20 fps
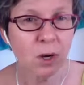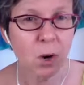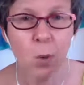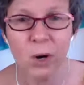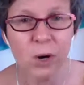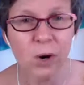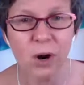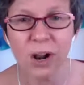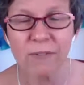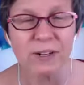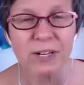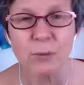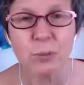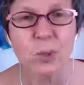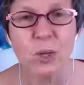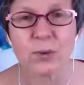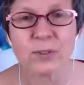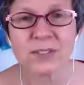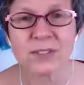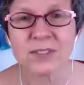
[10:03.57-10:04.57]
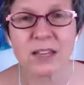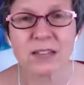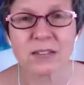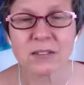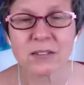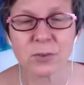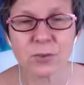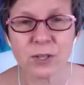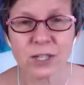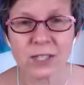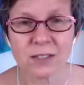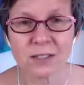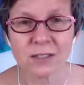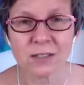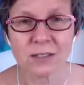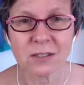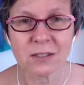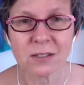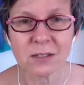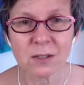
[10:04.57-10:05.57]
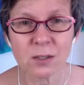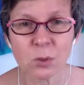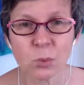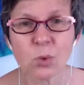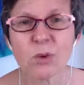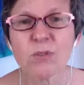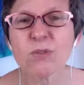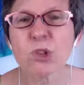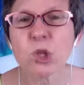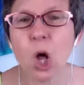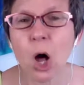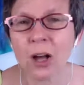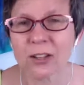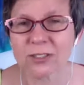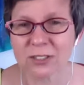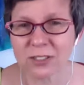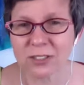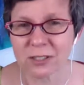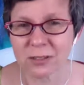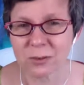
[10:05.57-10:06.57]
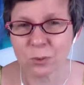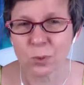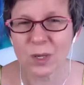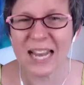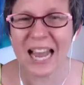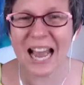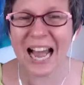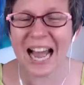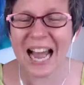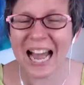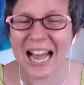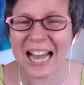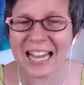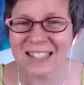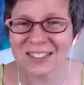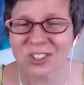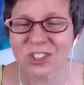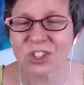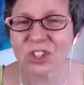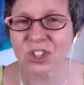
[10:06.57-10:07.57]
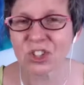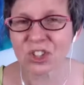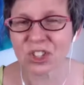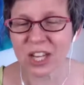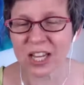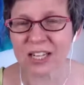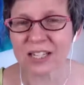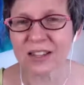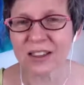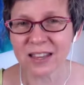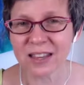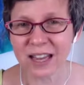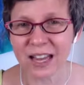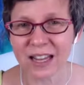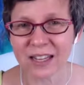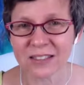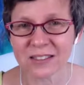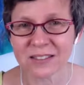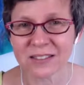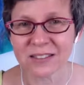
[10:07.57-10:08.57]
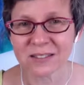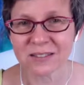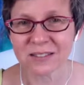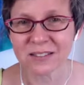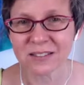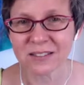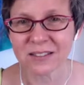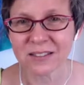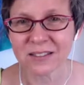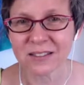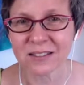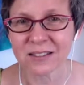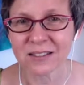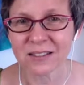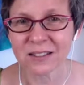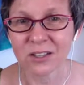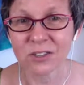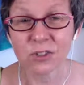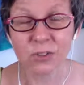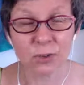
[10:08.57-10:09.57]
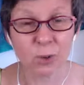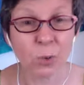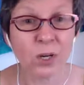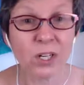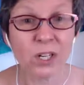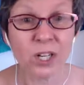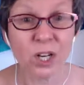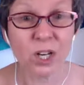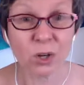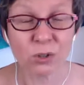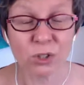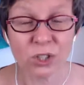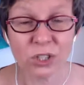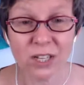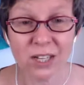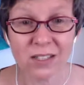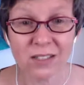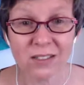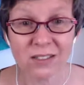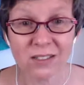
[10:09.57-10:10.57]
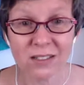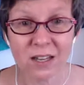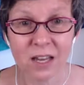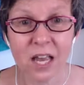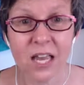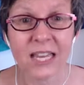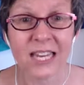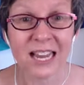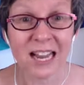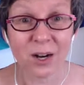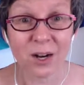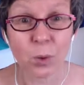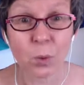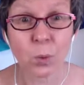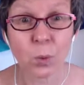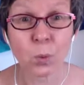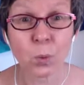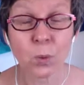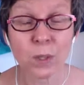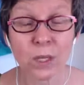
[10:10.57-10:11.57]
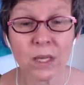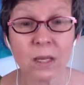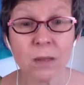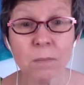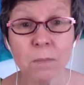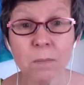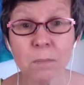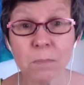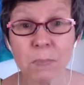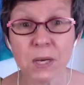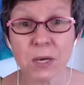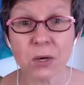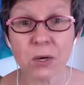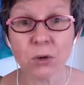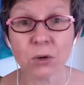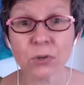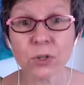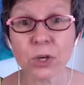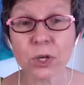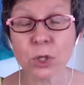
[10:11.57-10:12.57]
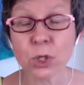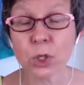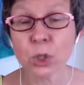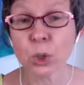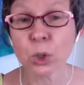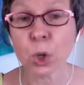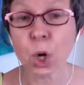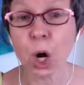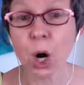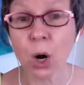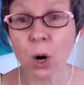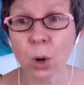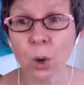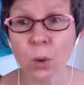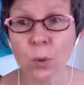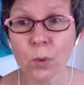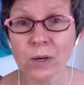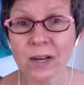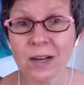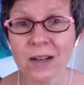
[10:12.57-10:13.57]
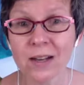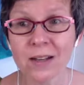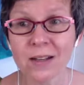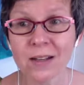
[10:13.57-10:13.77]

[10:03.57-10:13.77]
we don't have any real sense of it. We've lost it. We had to shed that. So if you want to negotiate, you got to rebuild your own